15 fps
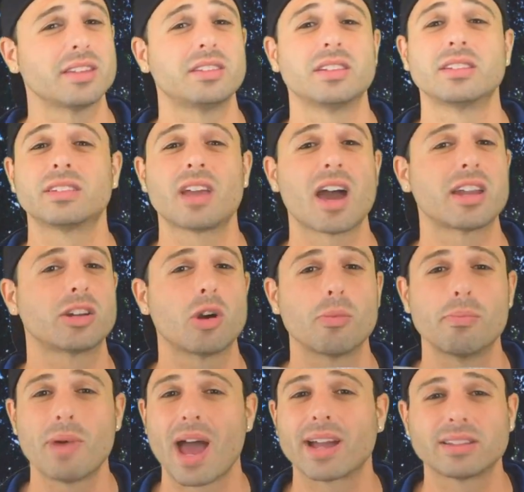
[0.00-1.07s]
This thing's got to
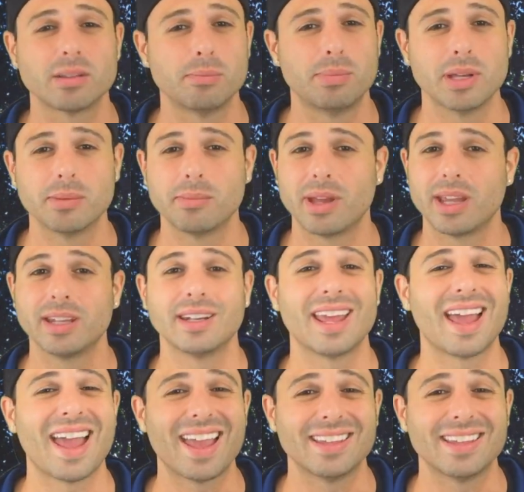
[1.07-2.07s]
go back to Bitmain